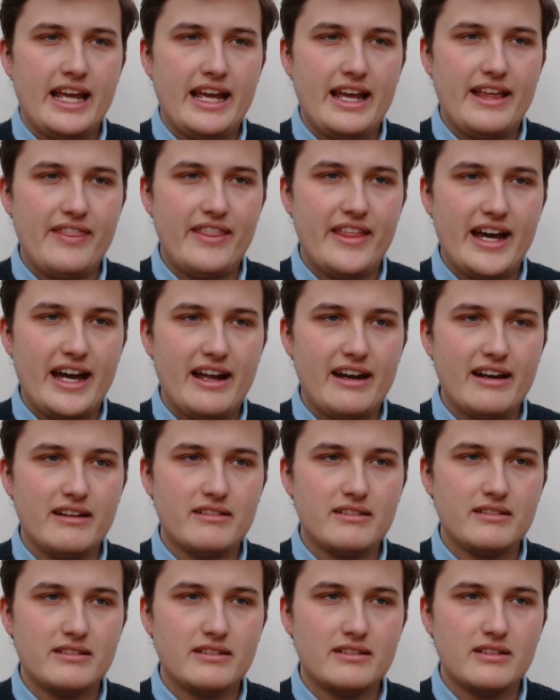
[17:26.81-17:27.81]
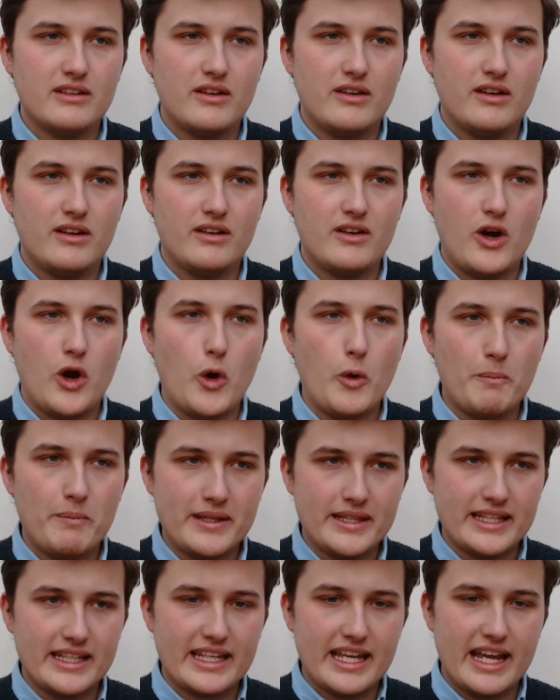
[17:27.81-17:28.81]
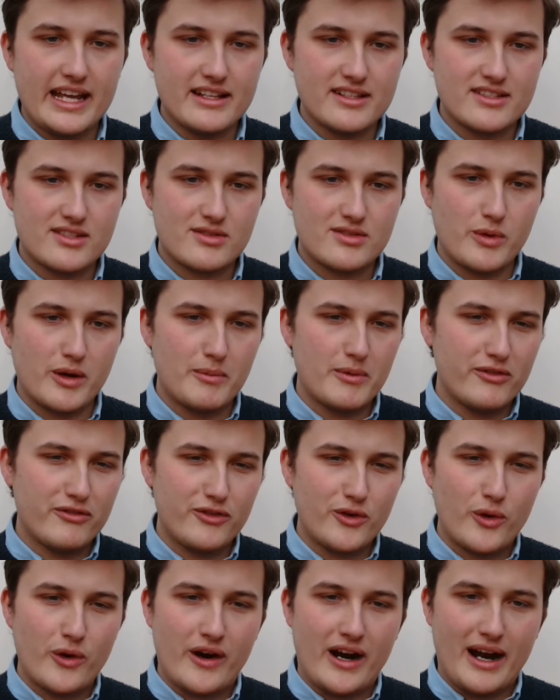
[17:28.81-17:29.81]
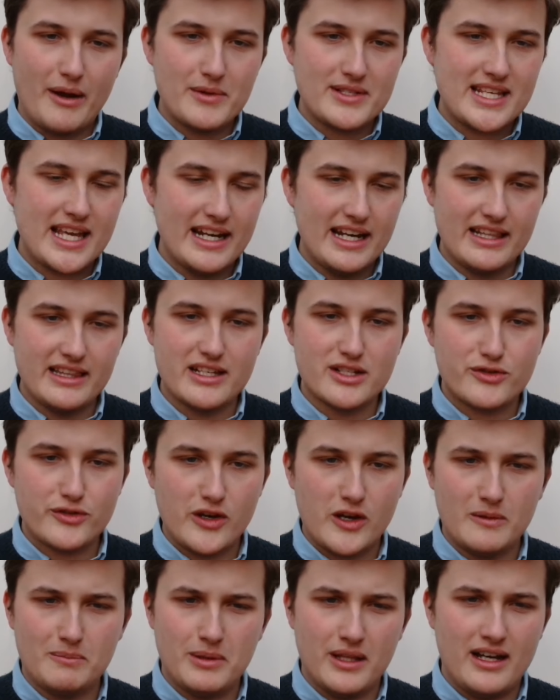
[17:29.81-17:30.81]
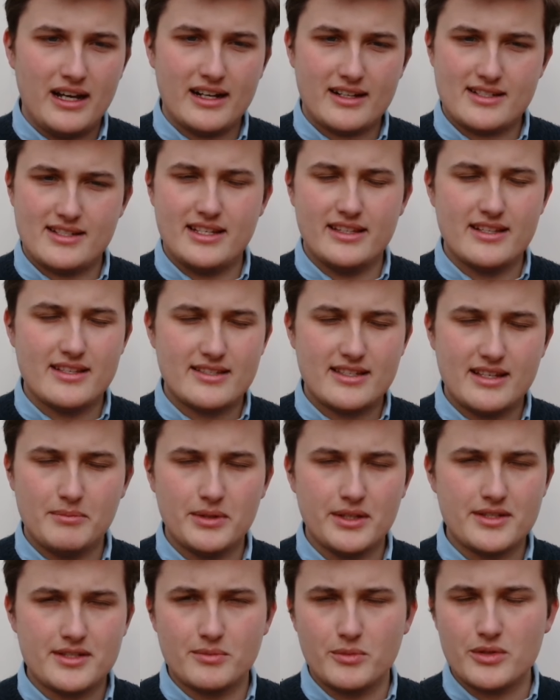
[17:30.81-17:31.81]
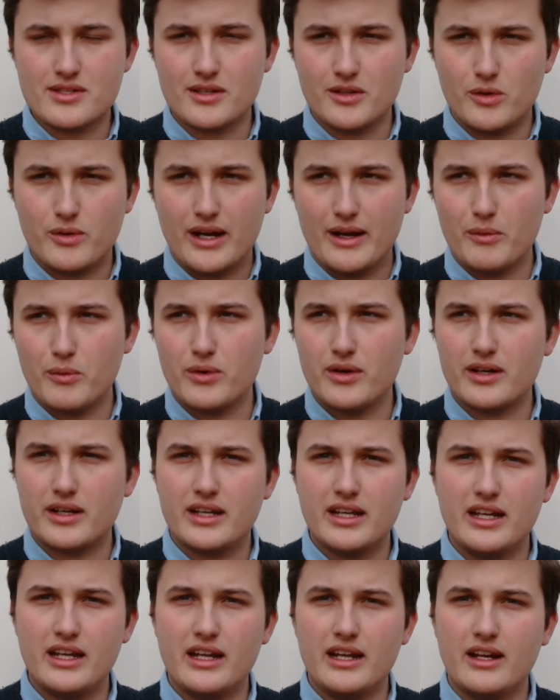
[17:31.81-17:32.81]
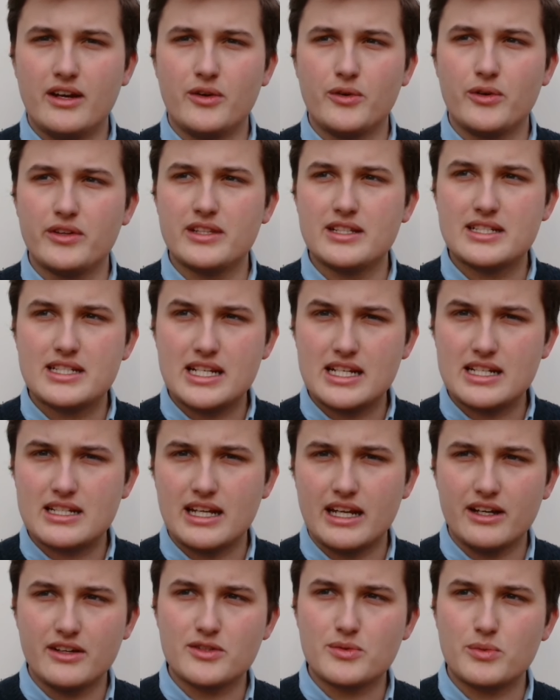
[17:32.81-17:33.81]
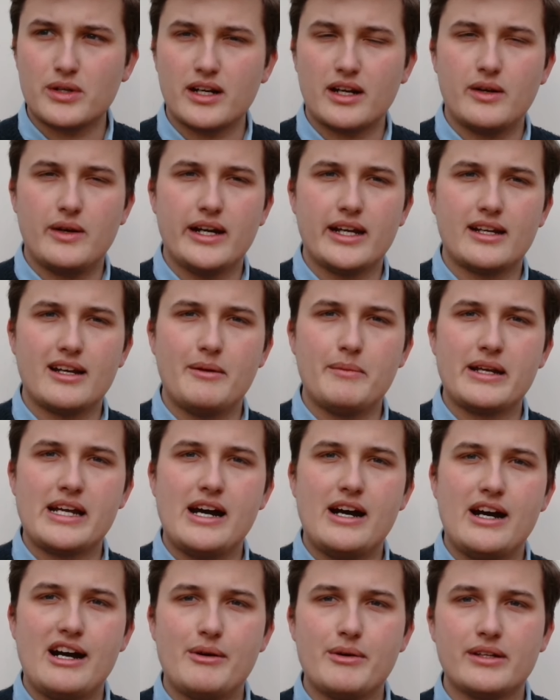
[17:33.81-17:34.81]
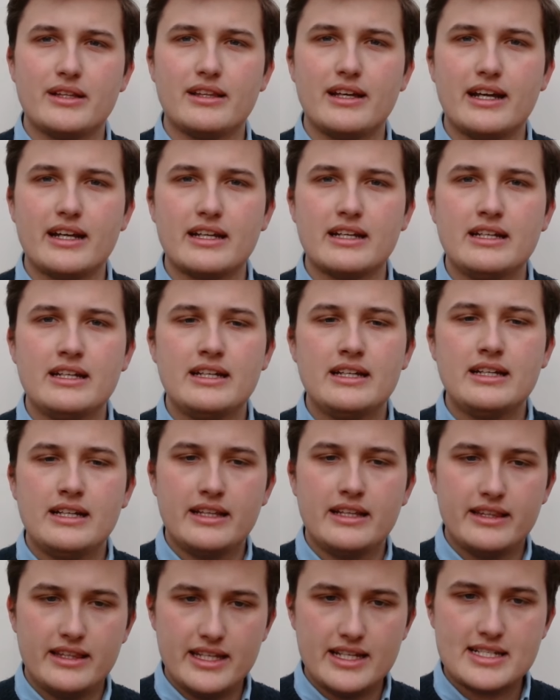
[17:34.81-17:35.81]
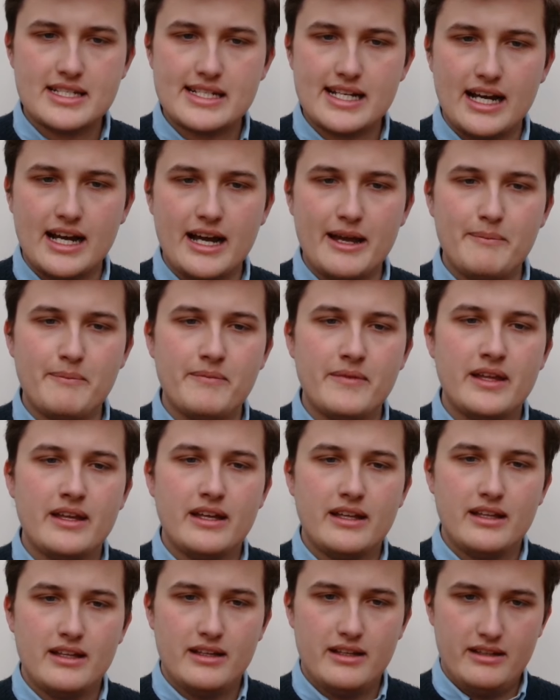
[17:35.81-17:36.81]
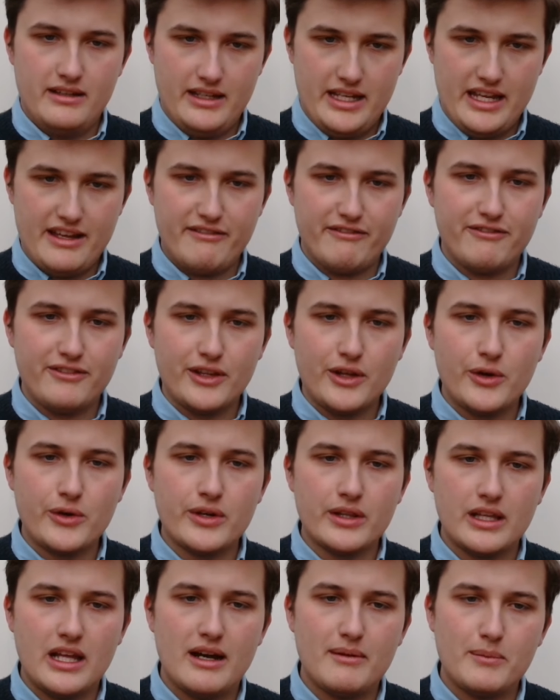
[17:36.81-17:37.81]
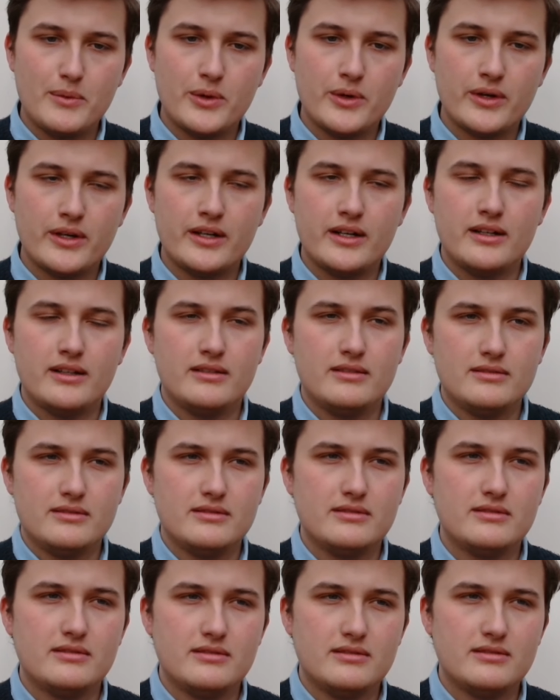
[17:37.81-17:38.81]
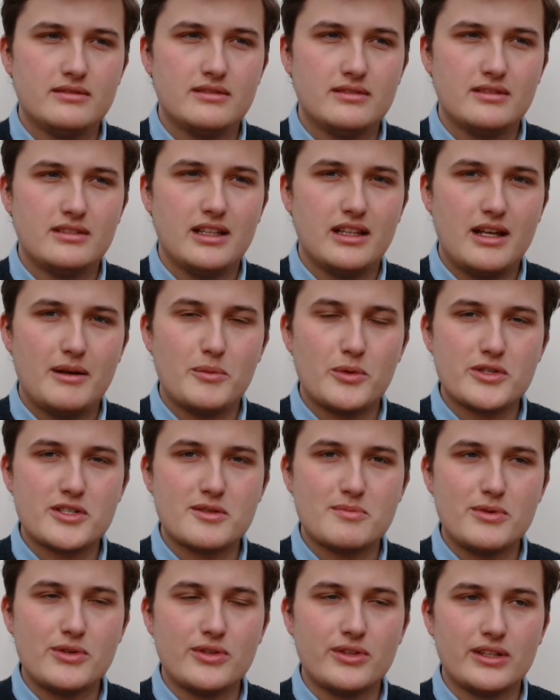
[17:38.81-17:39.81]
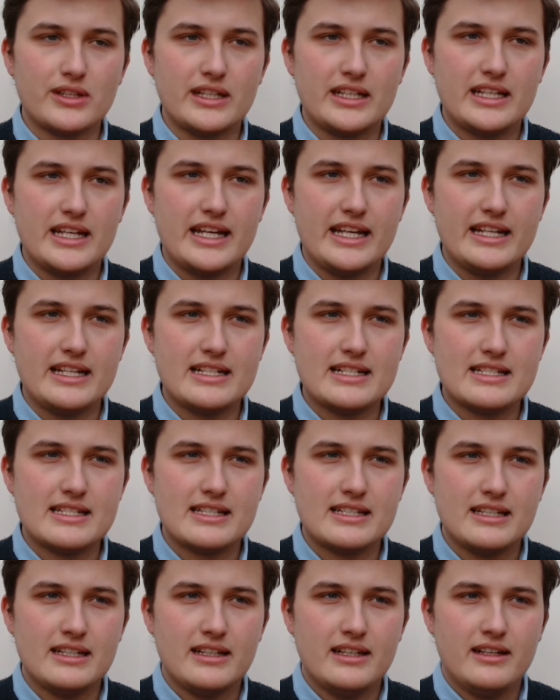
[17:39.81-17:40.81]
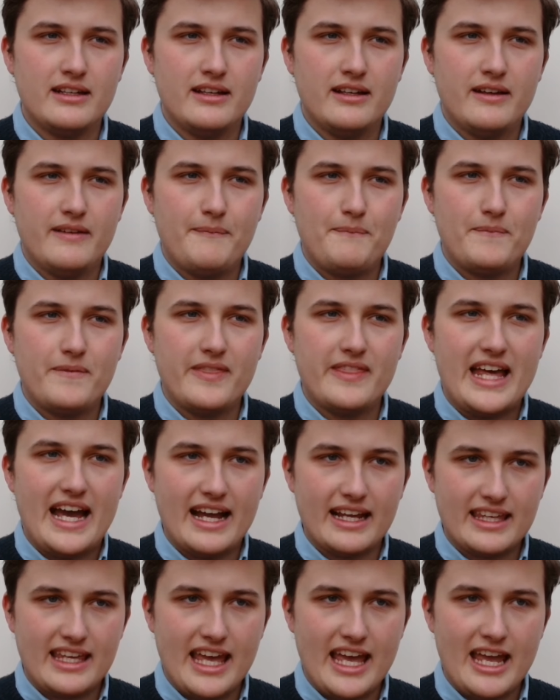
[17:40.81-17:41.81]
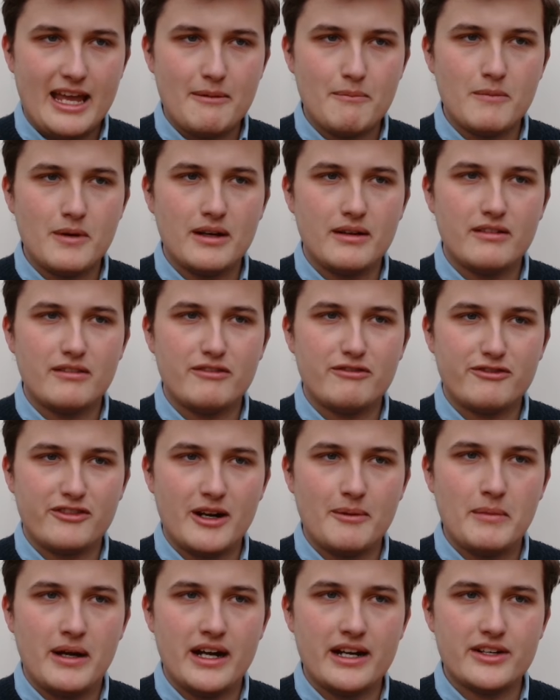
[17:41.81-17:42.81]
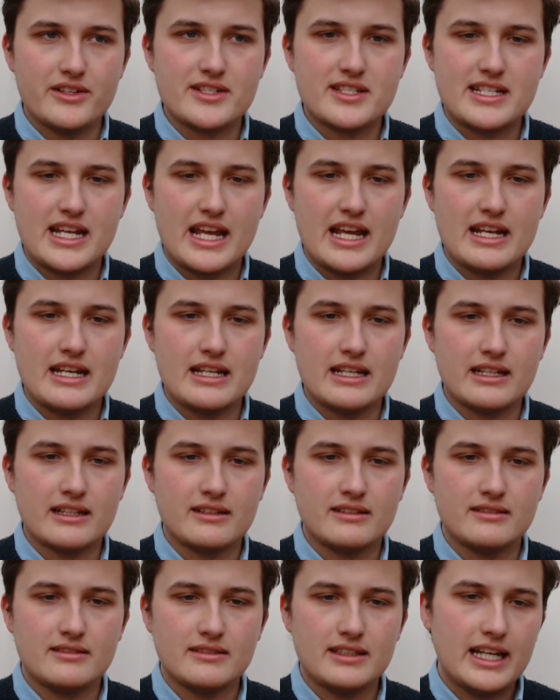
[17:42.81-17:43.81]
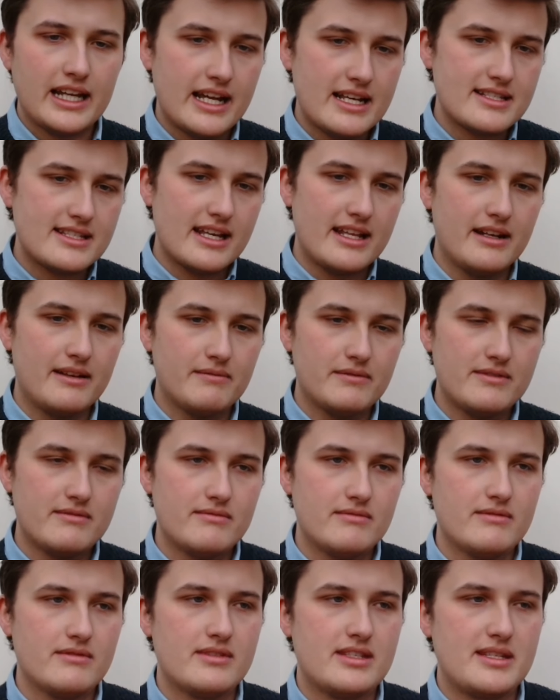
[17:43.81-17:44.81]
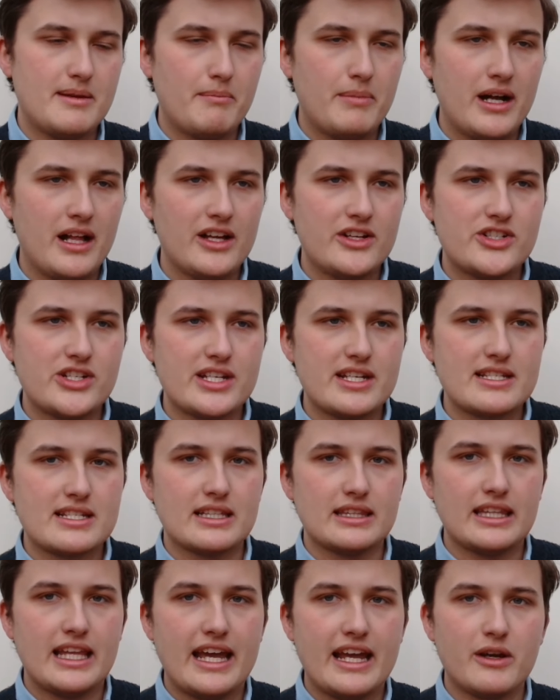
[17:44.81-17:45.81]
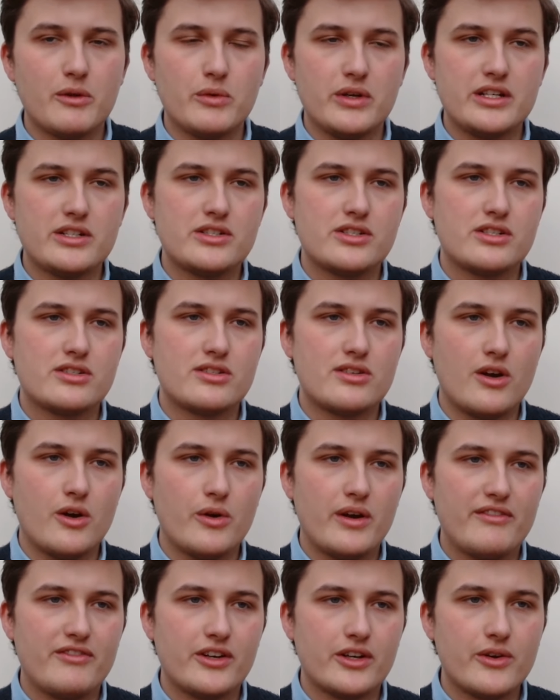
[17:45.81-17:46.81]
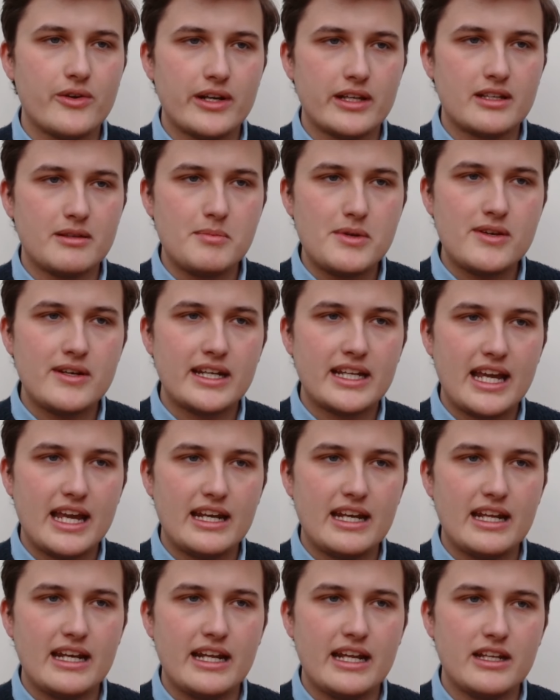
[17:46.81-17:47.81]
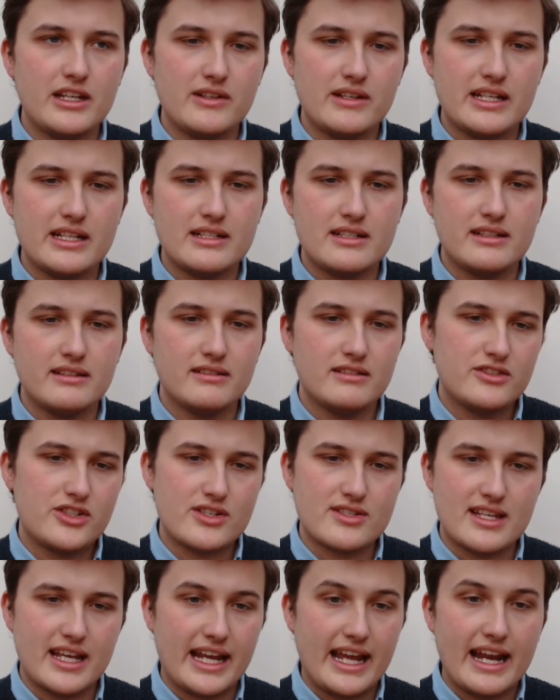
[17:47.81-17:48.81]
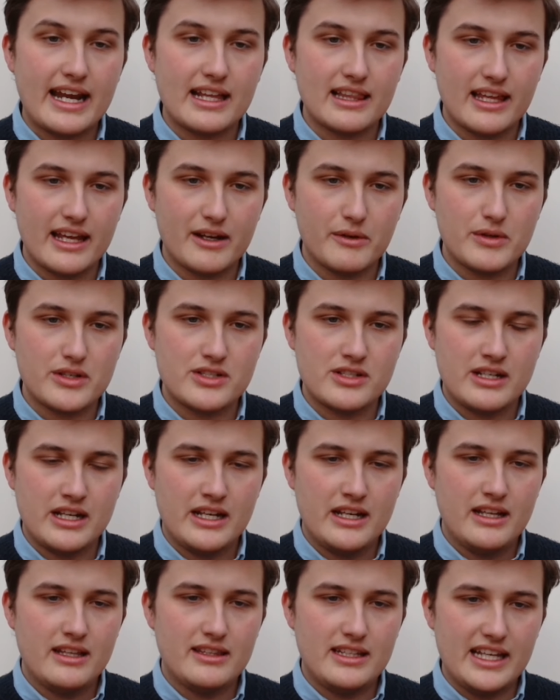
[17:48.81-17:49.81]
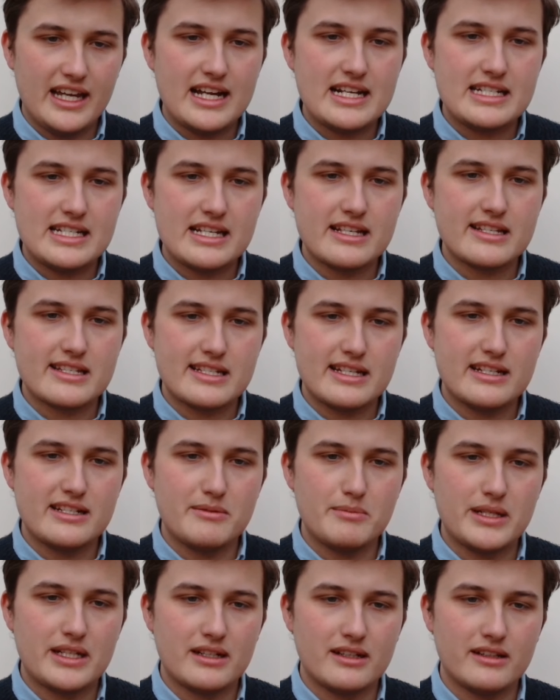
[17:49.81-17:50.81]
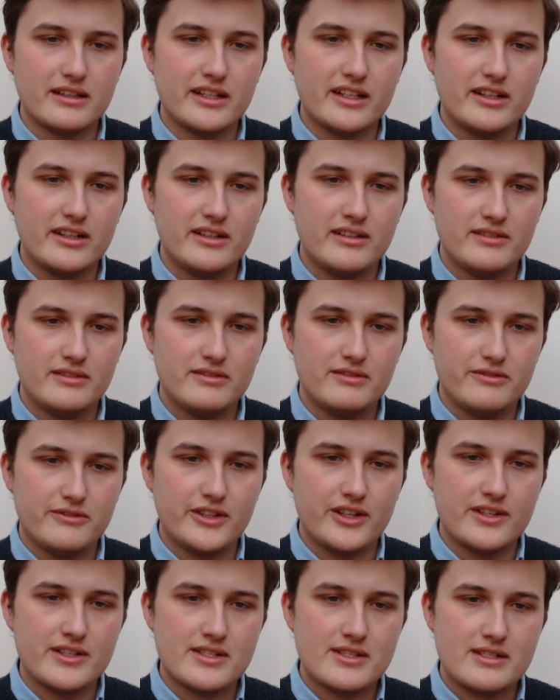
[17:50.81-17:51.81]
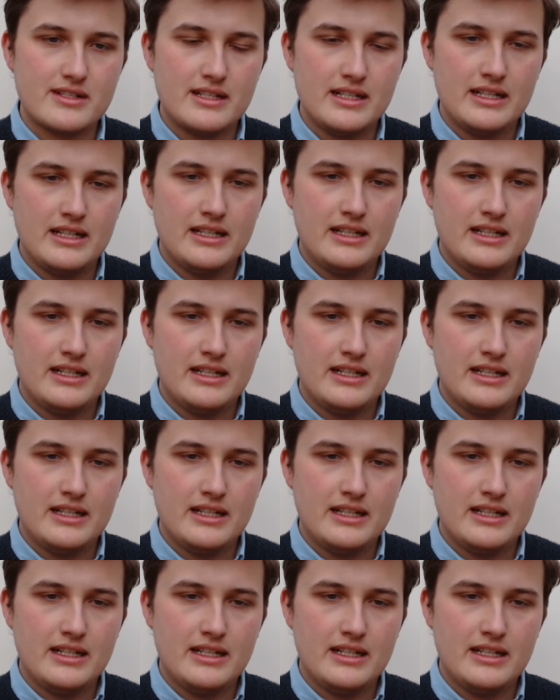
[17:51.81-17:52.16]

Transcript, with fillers: And that open the gates where before I was hitting these roadblocks and the symbolism wasn't quite working or the details weren't quite coming out how I'd like. This time it flowed a lot more a lot more smoothly and that came from understanding. Like I said, symbology is a language. So if you're going to communicate in it, you need just like any language, the ideas need to be clear first.